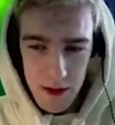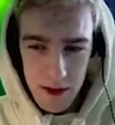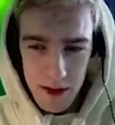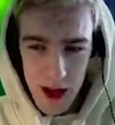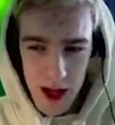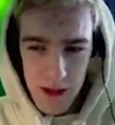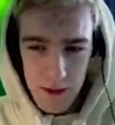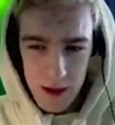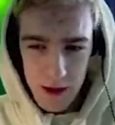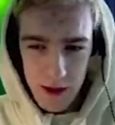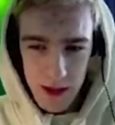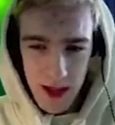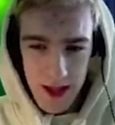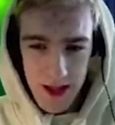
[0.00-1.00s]
online, but
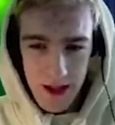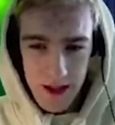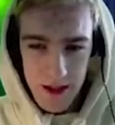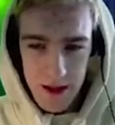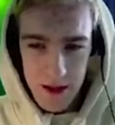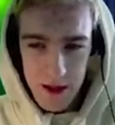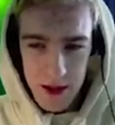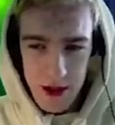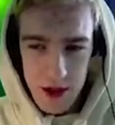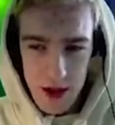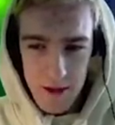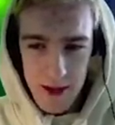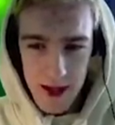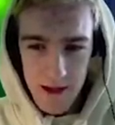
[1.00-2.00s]
not like
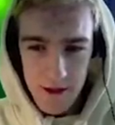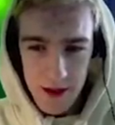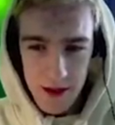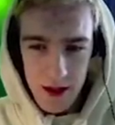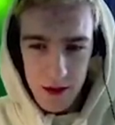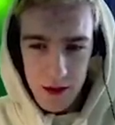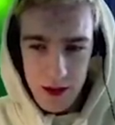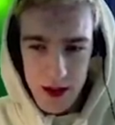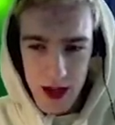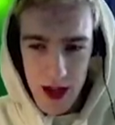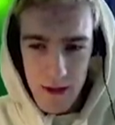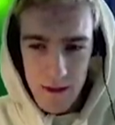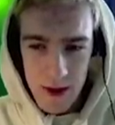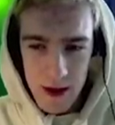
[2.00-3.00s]
streaming everything all the
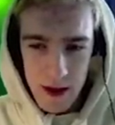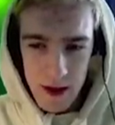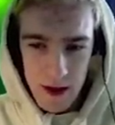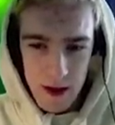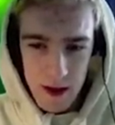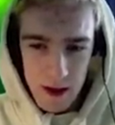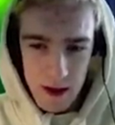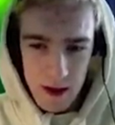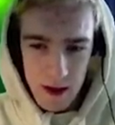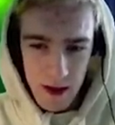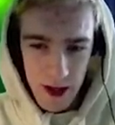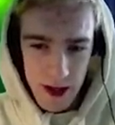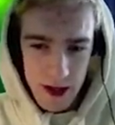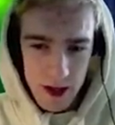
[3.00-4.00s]
time,
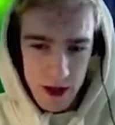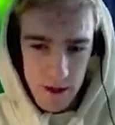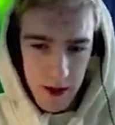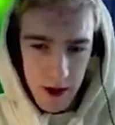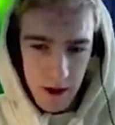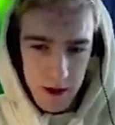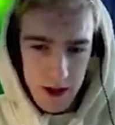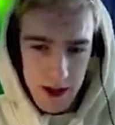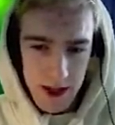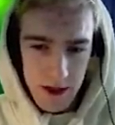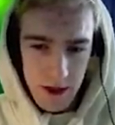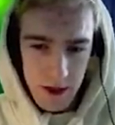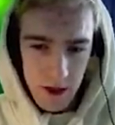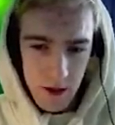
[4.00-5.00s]
like streaming
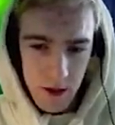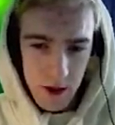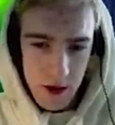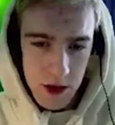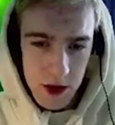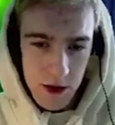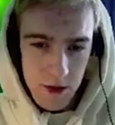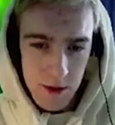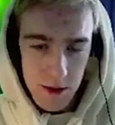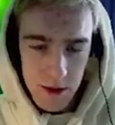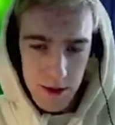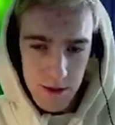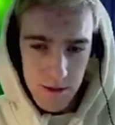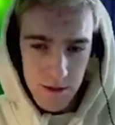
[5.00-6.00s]
content through YouTube
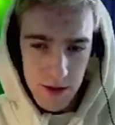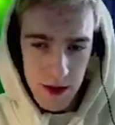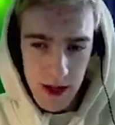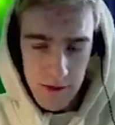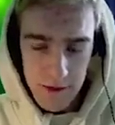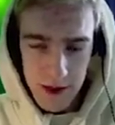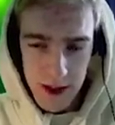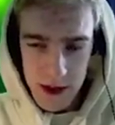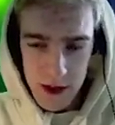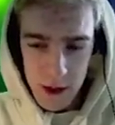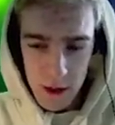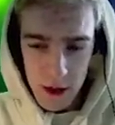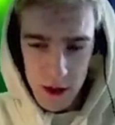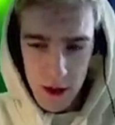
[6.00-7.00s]
or Netflix or
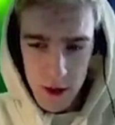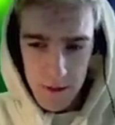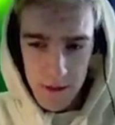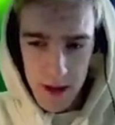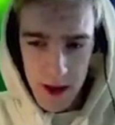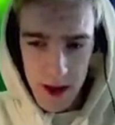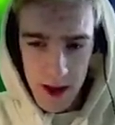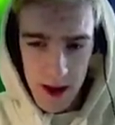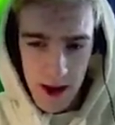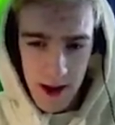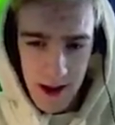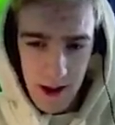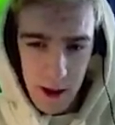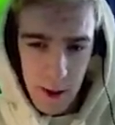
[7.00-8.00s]
whatnot.
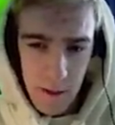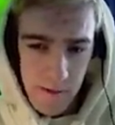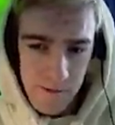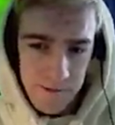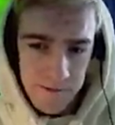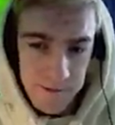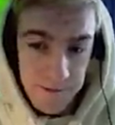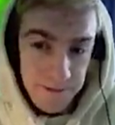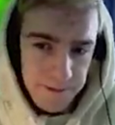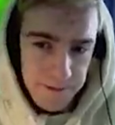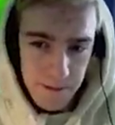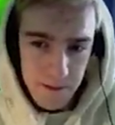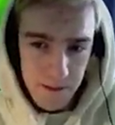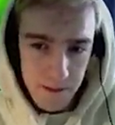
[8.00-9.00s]
Um,
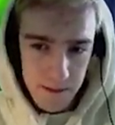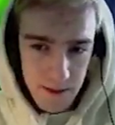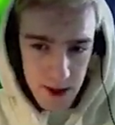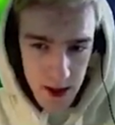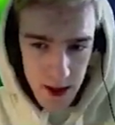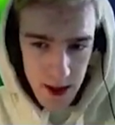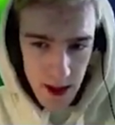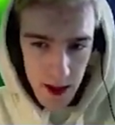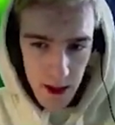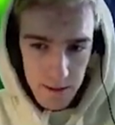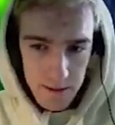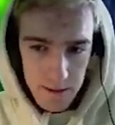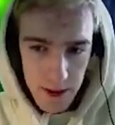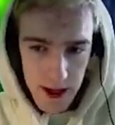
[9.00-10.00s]
yeah,
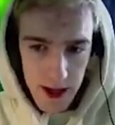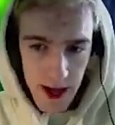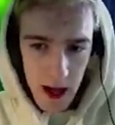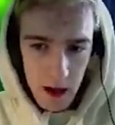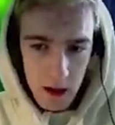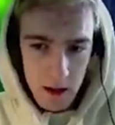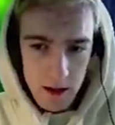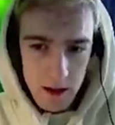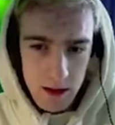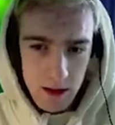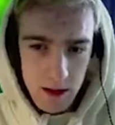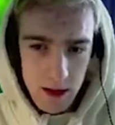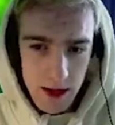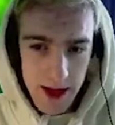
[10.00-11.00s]
but now,
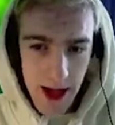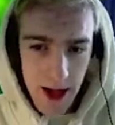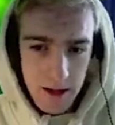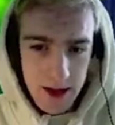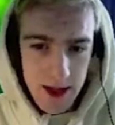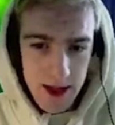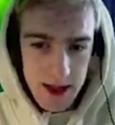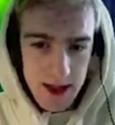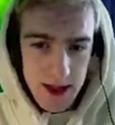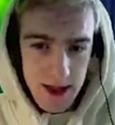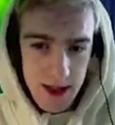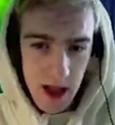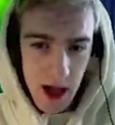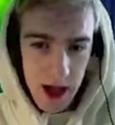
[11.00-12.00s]
now since
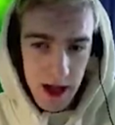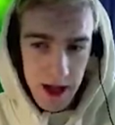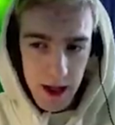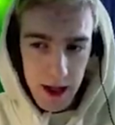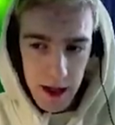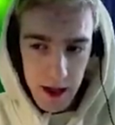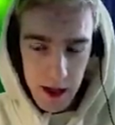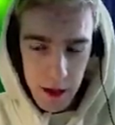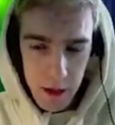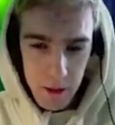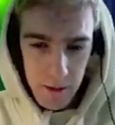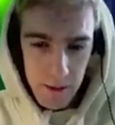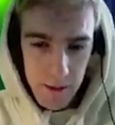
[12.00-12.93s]
it's like, you know,